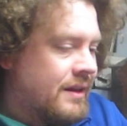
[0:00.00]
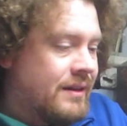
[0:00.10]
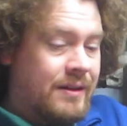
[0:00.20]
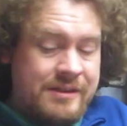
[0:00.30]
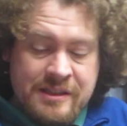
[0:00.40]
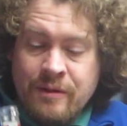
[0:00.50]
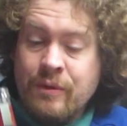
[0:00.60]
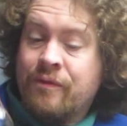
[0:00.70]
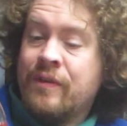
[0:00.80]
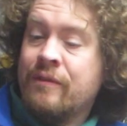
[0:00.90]
let's see
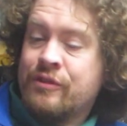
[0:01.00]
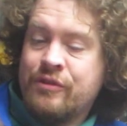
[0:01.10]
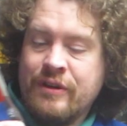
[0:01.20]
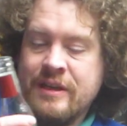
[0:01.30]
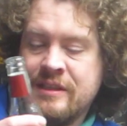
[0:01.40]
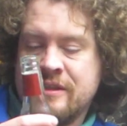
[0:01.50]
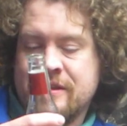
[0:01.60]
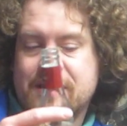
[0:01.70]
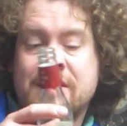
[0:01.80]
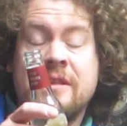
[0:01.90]
what Fever Tree's
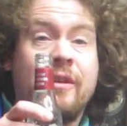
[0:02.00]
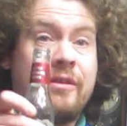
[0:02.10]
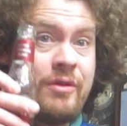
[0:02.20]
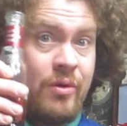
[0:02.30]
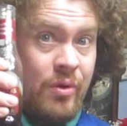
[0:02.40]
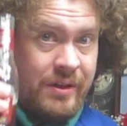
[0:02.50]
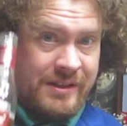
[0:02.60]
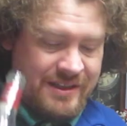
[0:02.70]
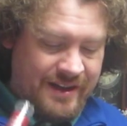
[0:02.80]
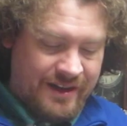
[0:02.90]
Distiller's Cola
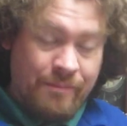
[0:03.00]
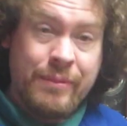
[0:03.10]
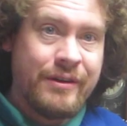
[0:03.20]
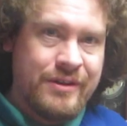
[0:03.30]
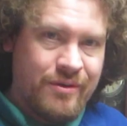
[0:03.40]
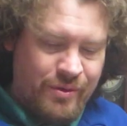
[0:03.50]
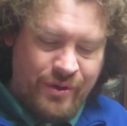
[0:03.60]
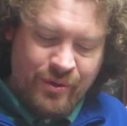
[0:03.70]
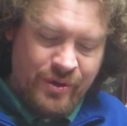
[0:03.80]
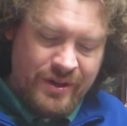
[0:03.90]
is like compared to
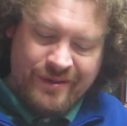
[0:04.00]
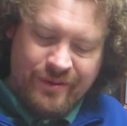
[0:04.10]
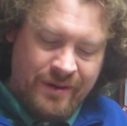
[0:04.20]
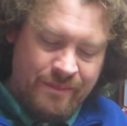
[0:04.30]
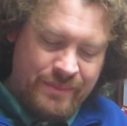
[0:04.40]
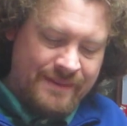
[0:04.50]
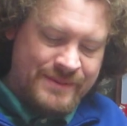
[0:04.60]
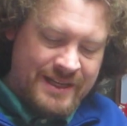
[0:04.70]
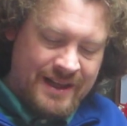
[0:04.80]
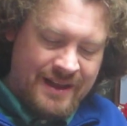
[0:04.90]
Coca-Cola or
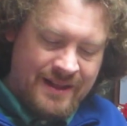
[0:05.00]
Pepsi.